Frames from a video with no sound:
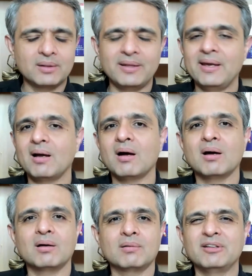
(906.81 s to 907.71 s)
They
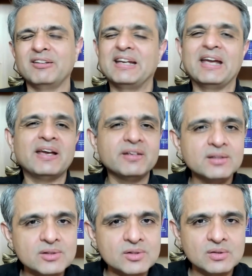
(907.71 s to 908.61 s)
are
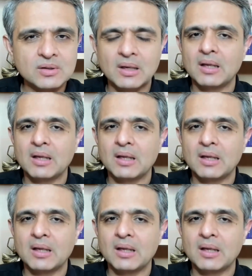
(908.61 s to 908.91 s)
gregarious.